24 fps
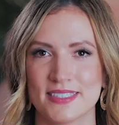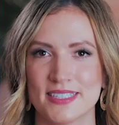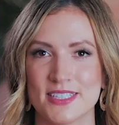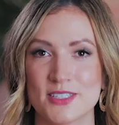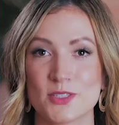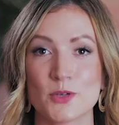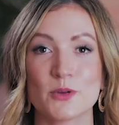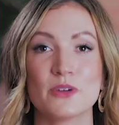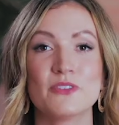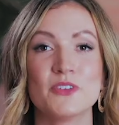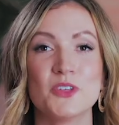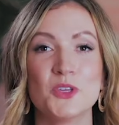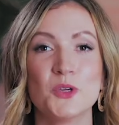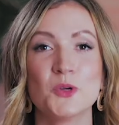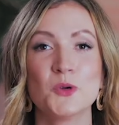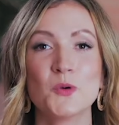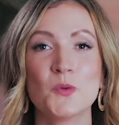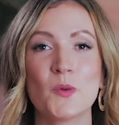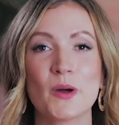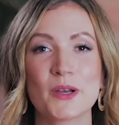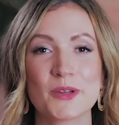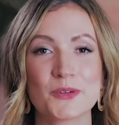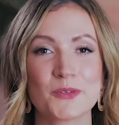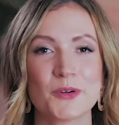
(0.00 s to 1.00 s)
So if you
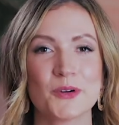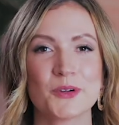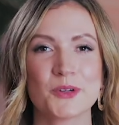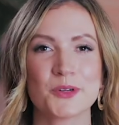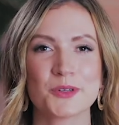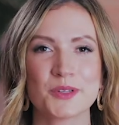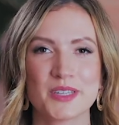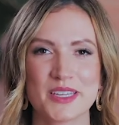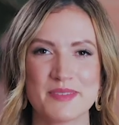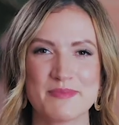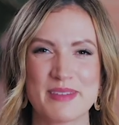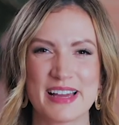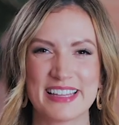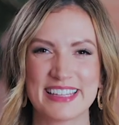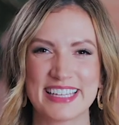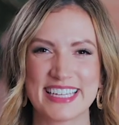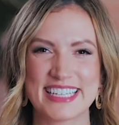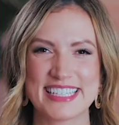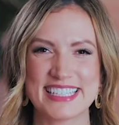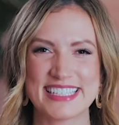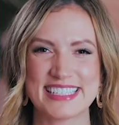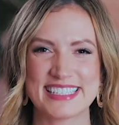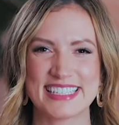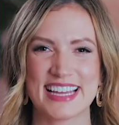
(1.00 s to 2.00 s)
want to grow your email
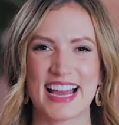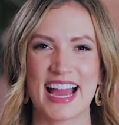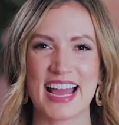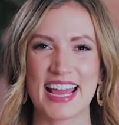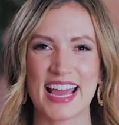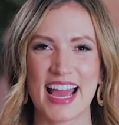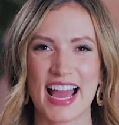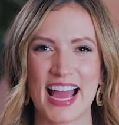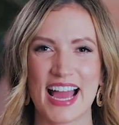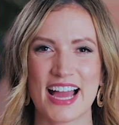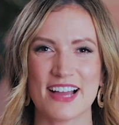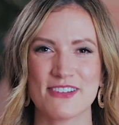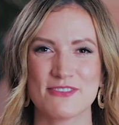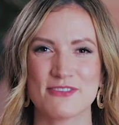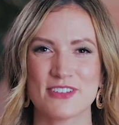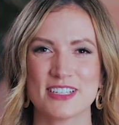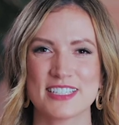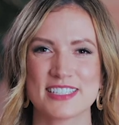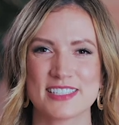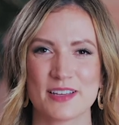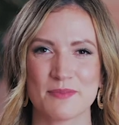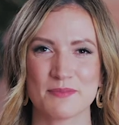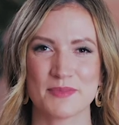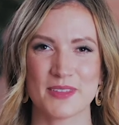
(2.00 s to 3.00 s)
list, I have
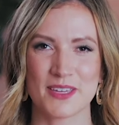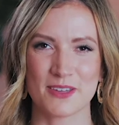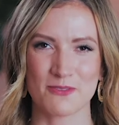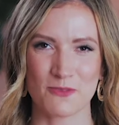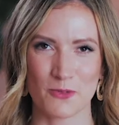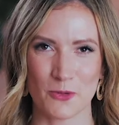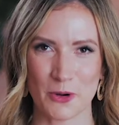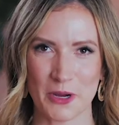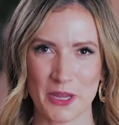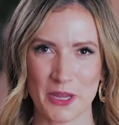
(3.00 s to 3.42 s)
something for